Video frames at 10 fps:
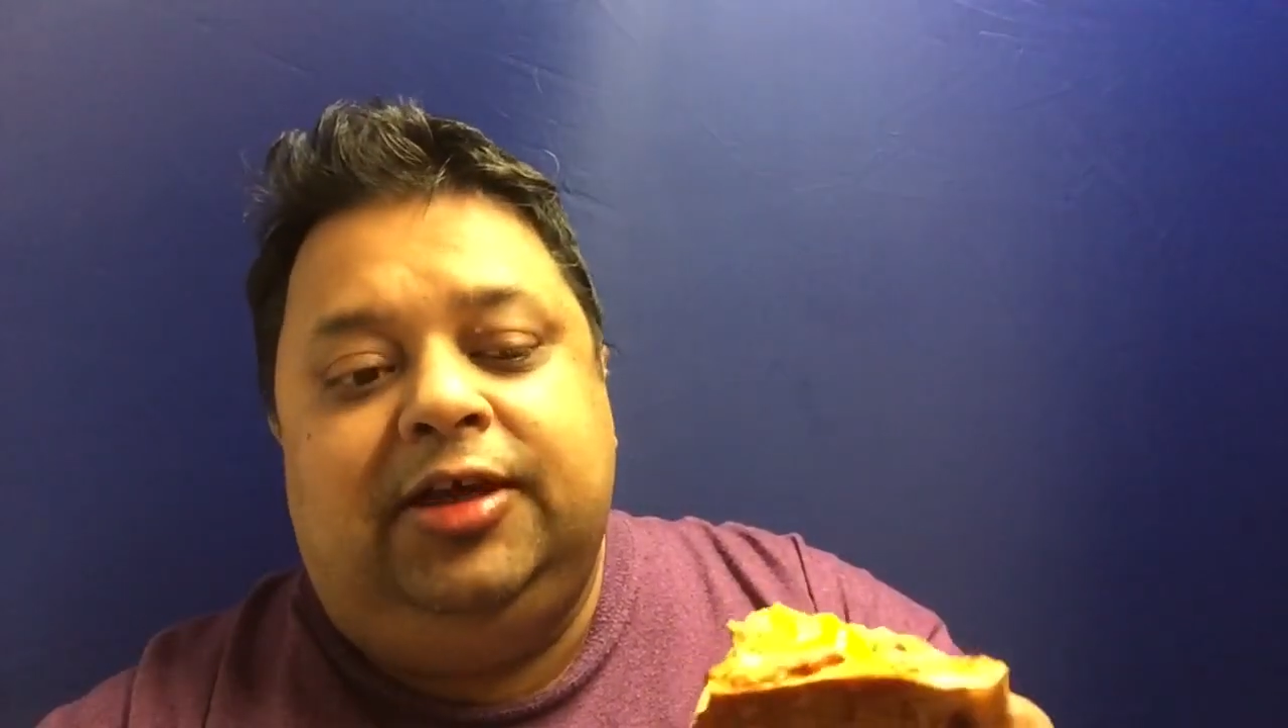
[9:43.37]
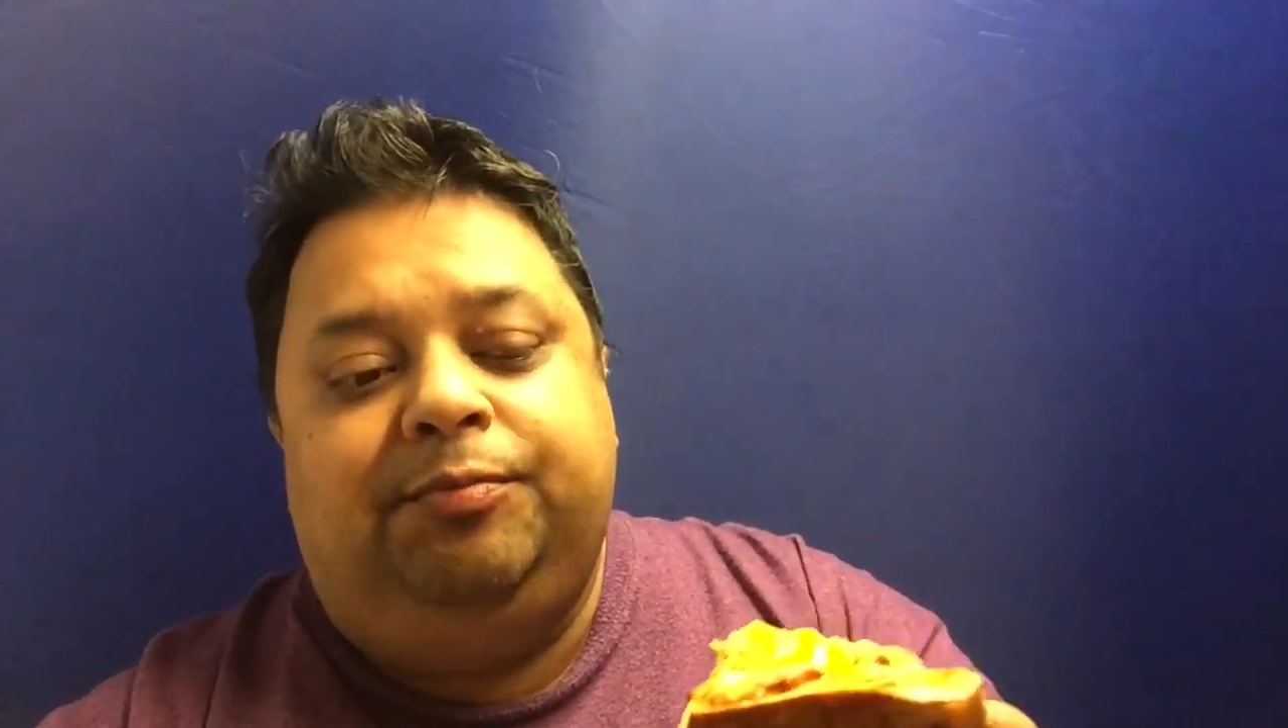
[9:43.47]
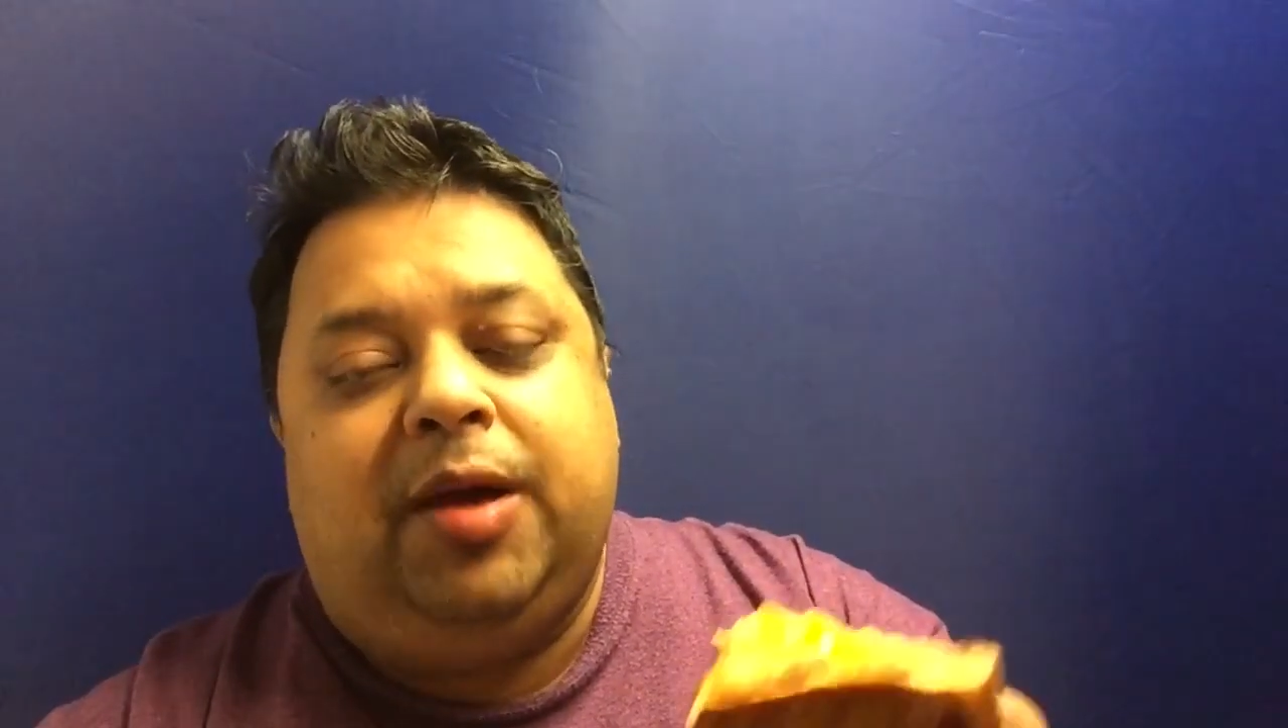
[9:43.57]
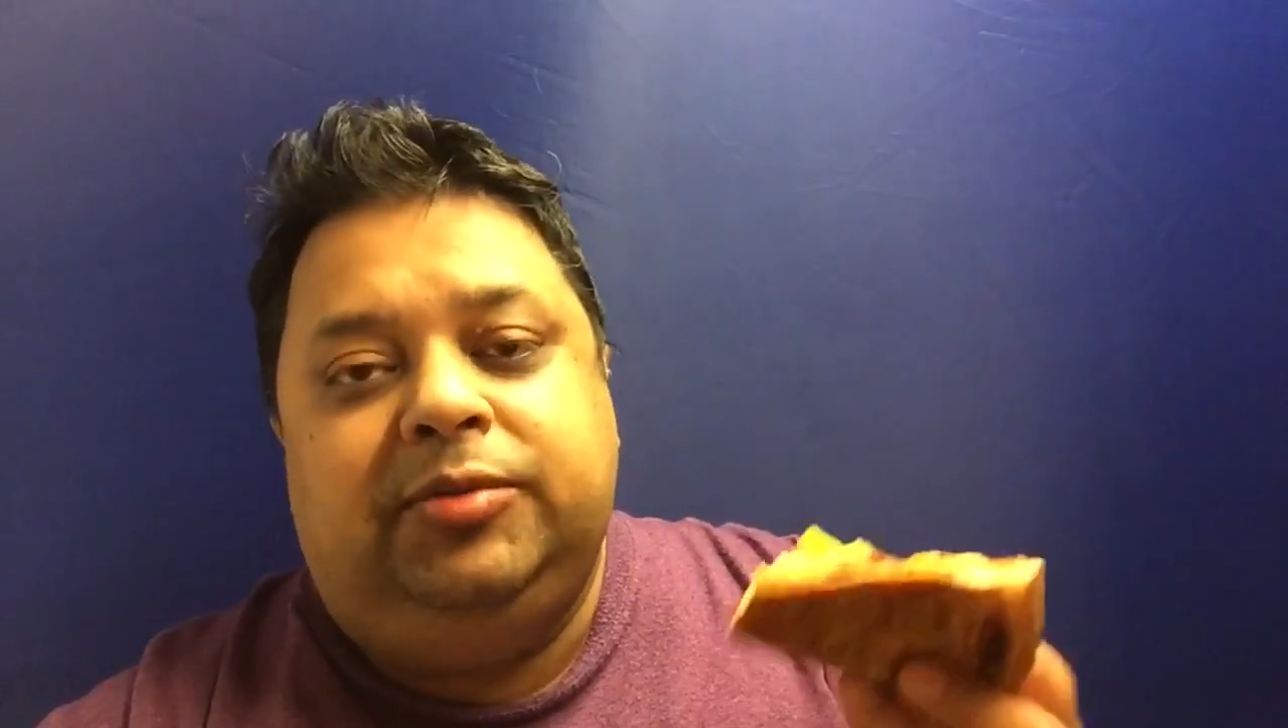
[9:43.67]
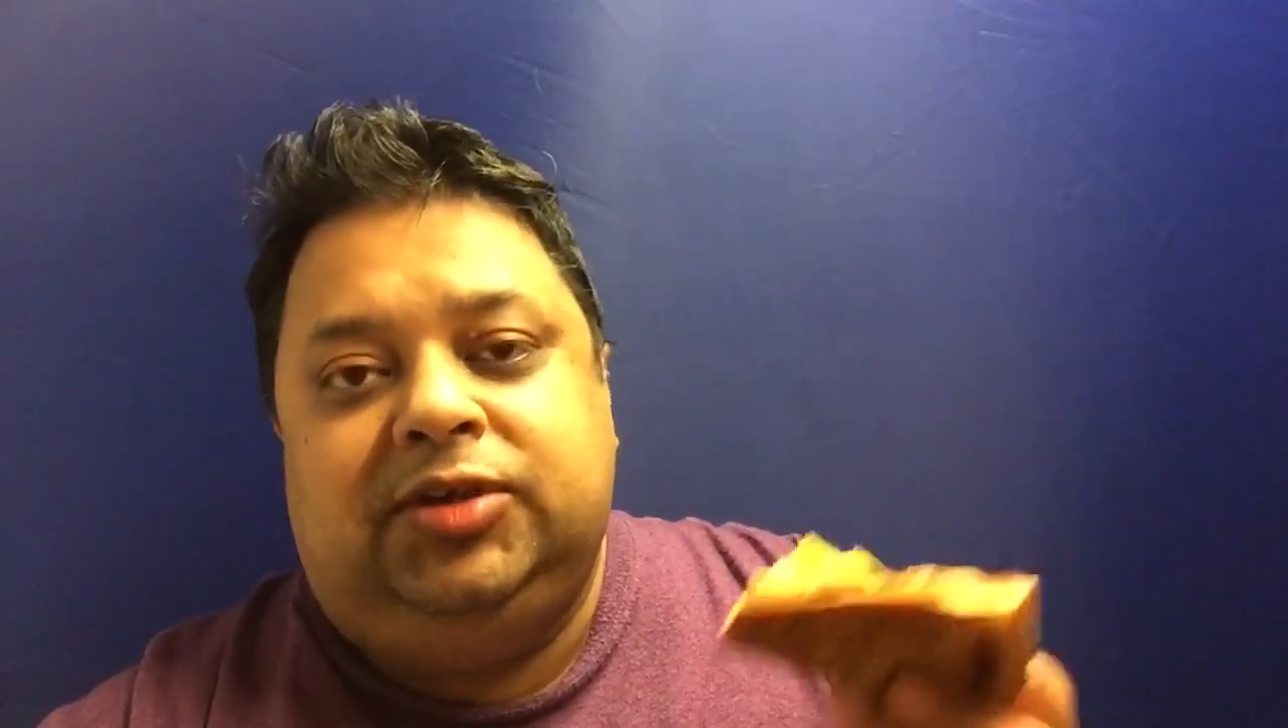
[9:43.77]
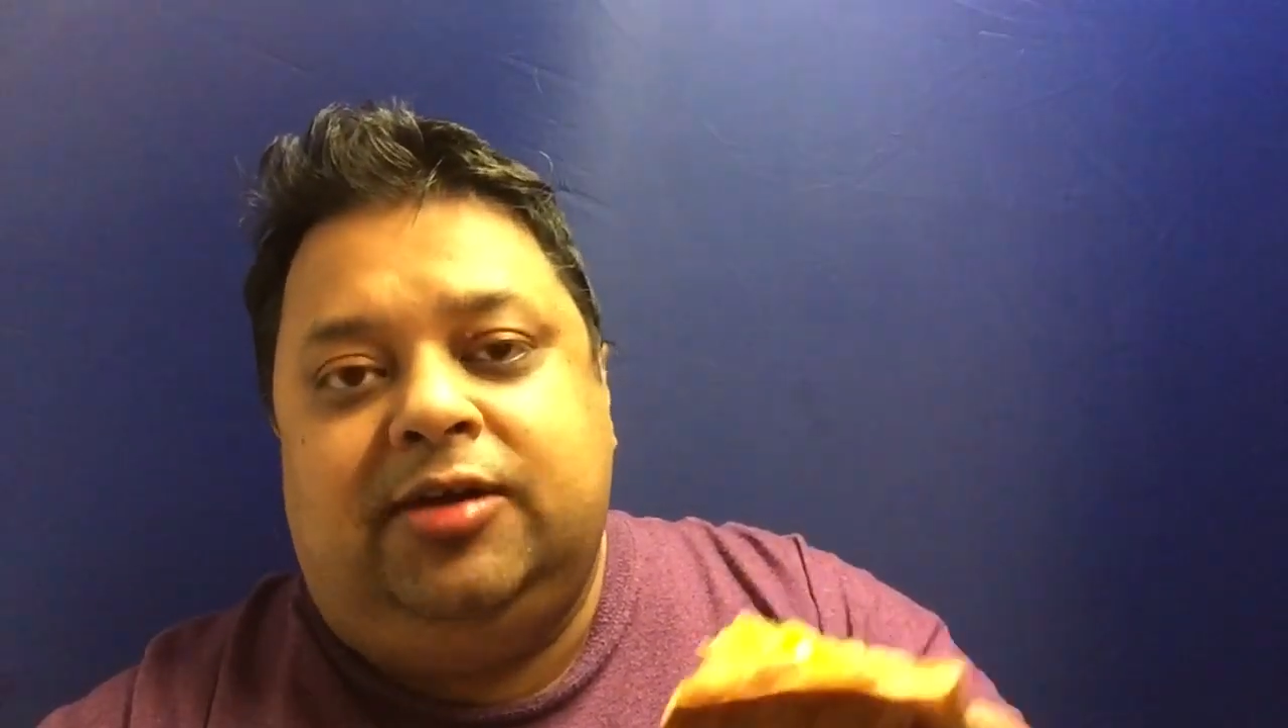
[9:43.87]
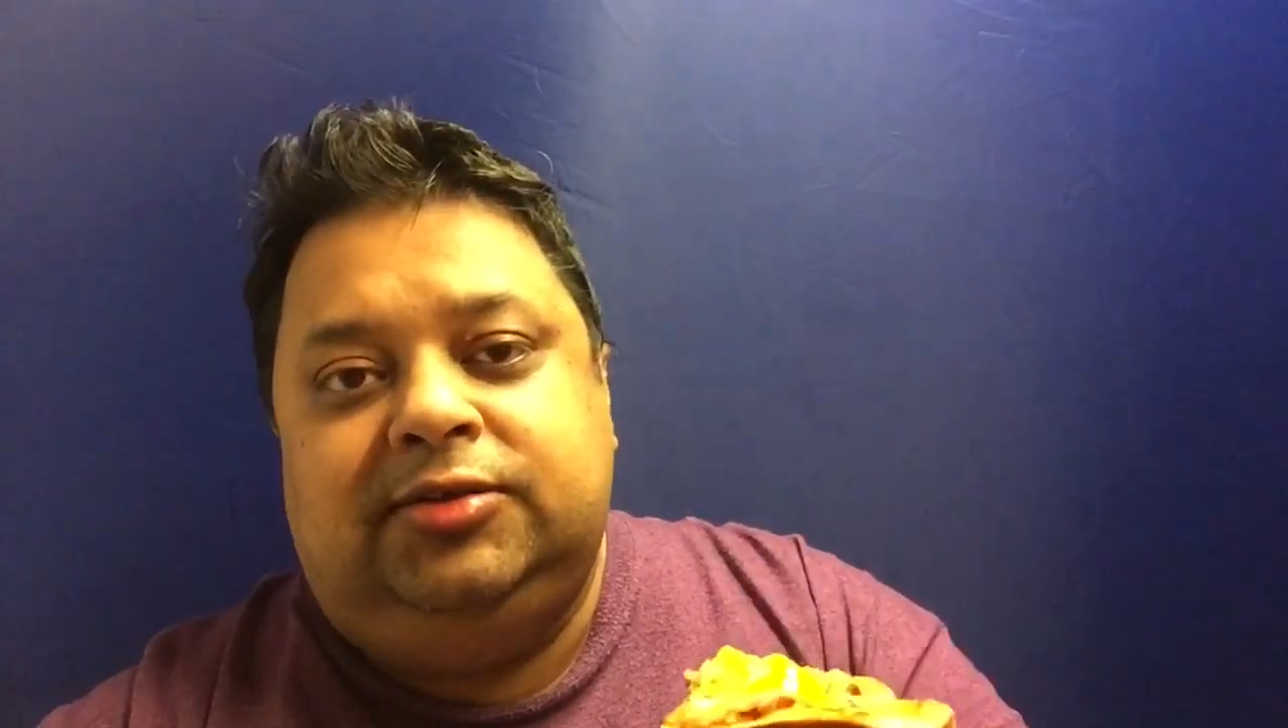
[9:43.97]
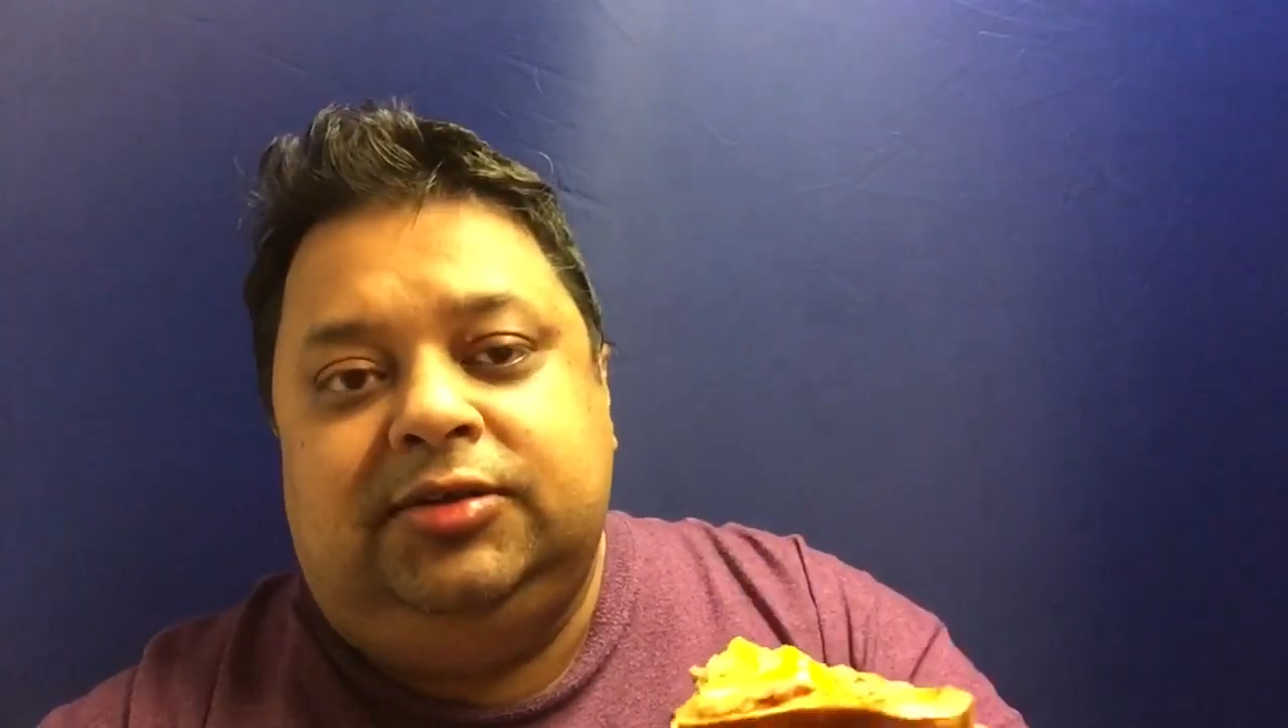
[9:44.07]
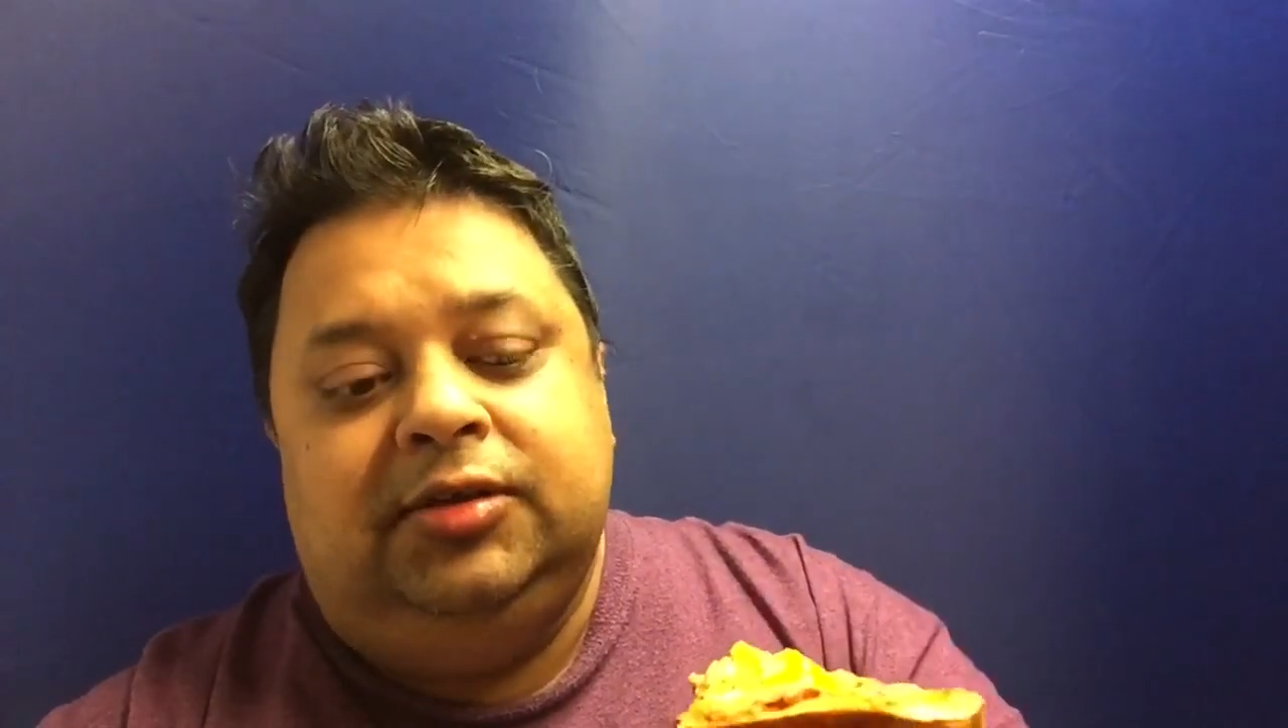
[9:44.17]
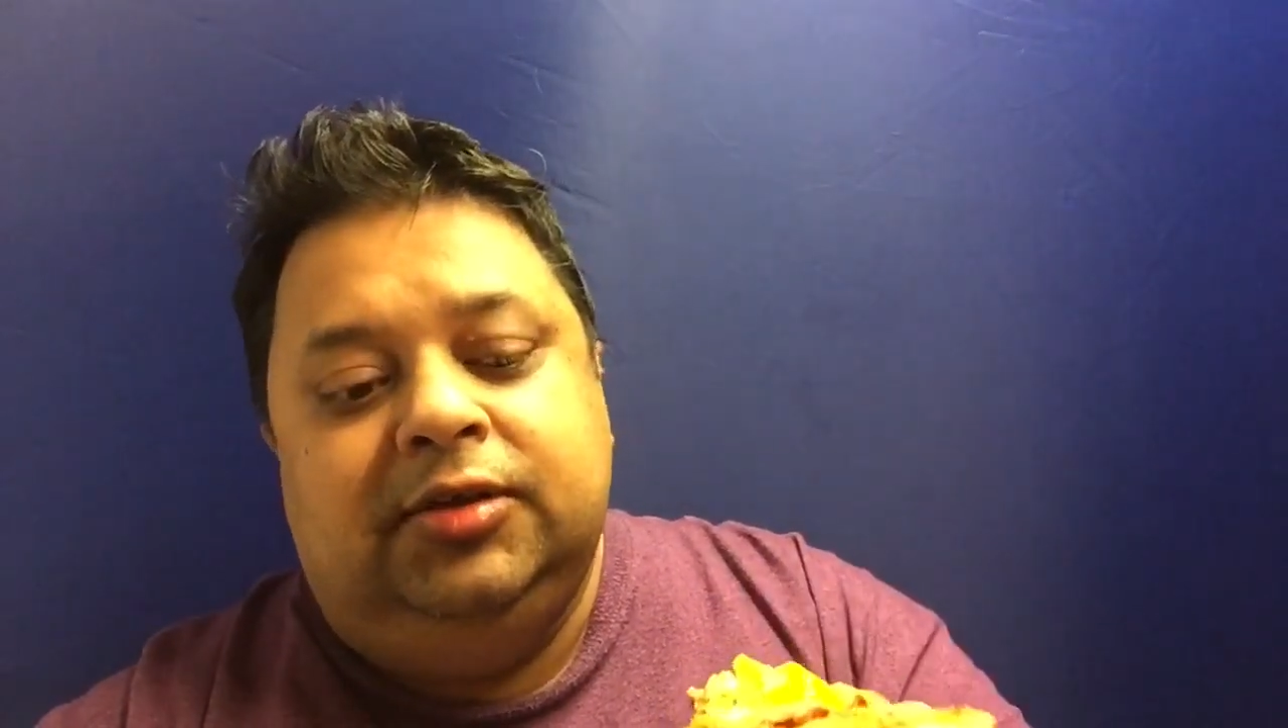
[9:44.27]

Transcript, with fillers: give Papa John's